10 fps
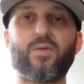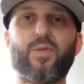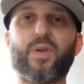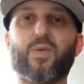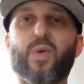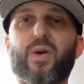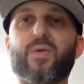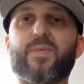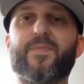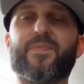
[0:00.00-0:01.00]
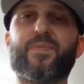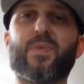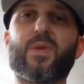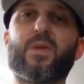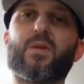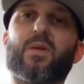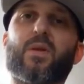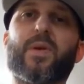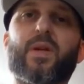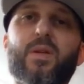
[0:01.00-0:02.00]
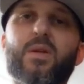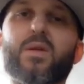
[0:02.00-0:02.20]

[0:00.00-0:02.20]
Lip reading: really well. Oh man.